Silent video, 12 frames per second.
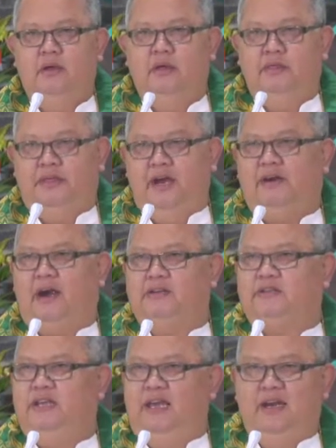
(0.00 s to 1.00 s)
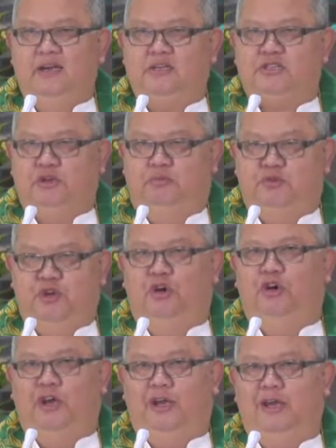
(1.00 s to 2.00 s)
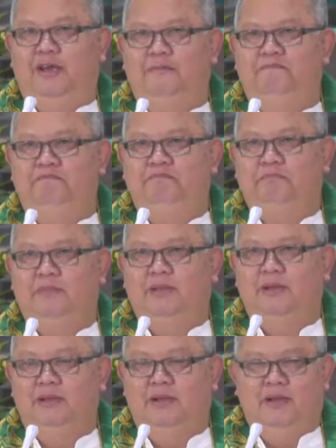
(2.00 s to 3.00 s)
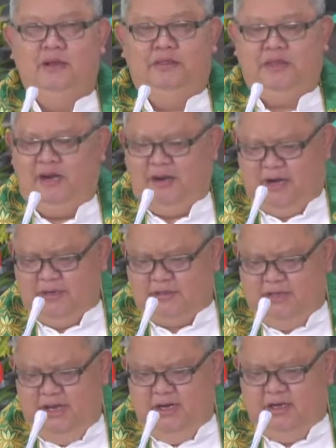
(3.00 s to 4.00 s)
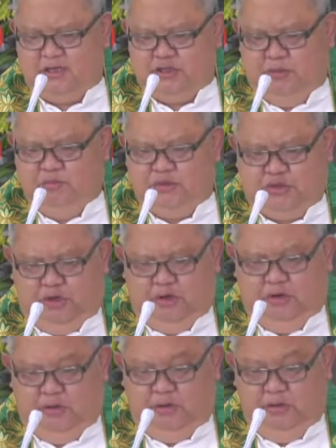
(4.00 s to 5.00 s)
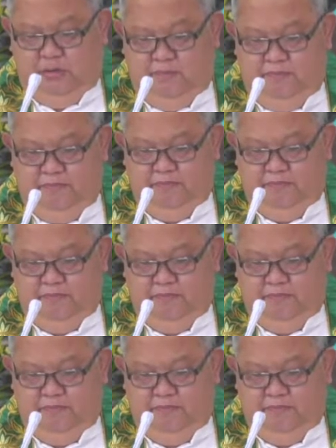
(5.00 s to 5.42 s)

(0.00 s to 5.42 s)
There are tears of joy. There are tears of sorrow.